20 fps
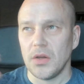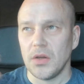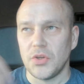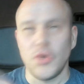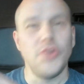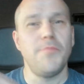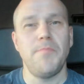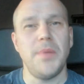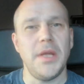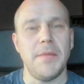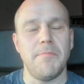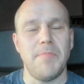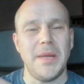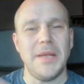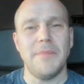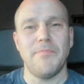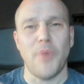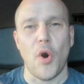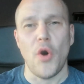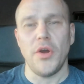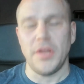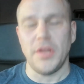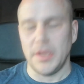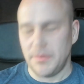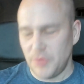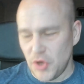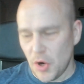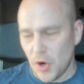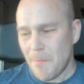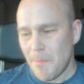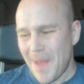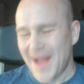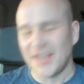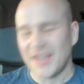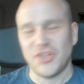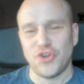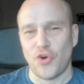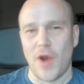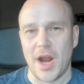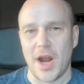could be pinpointed, you know,
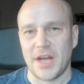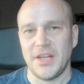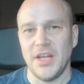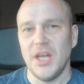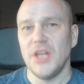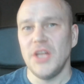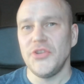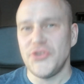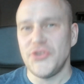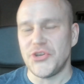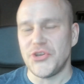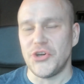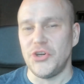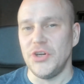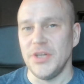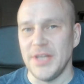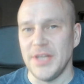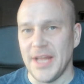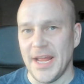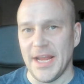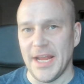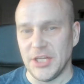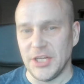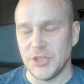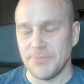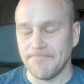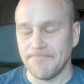backtracked to certain age.